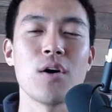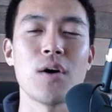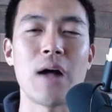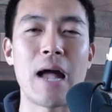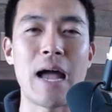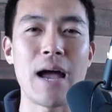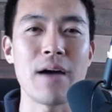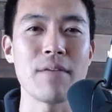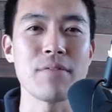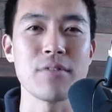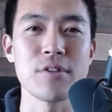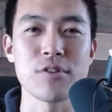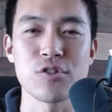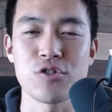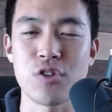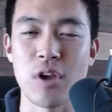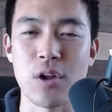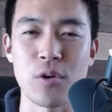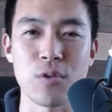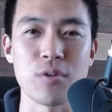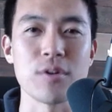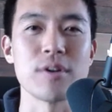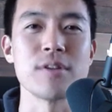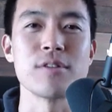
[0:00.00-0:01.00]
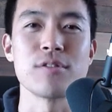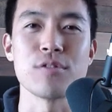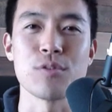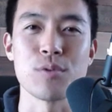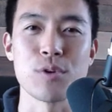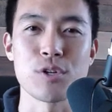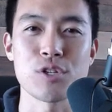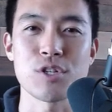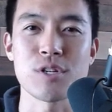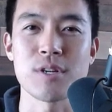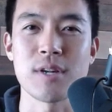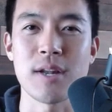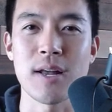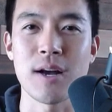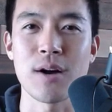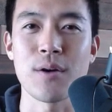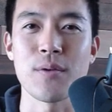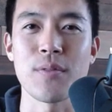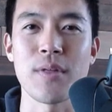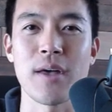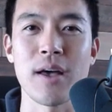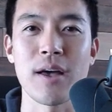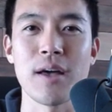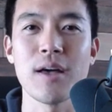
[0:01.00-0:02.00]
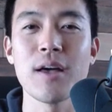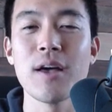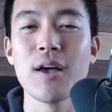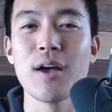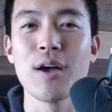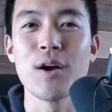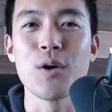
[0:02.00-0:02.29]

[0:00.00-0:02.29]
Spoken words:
have this general intuition now that